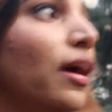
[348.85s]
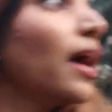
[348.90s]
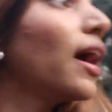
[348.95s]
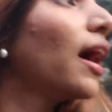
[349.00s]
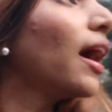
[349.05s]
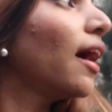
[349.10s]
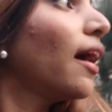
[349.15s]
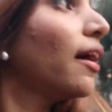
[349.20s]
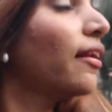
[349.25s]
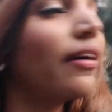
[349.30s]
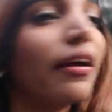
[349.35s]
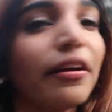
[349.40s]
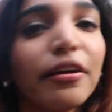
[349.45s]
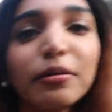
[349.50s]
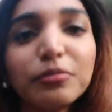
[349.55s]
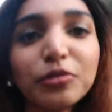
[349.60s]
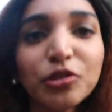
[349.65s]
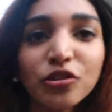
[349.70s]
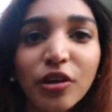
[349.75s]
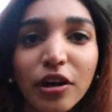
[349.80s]
And right
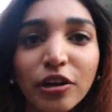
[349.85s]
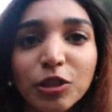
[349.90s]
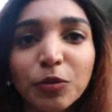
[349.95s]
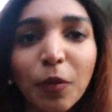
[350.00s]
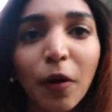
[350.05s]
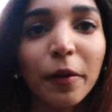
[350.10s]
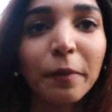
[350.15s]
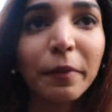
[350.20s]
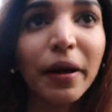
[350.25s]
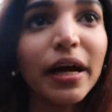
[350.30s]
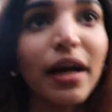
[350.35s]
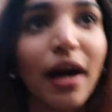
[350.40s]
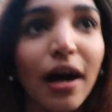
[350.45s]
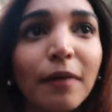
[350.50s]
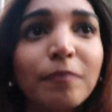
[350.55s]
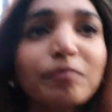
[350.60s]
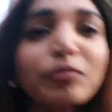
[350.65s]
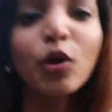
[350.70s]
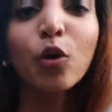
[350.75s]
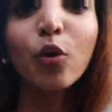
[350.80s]
now I'm just trying to spot my
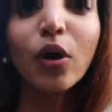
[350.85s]
cup.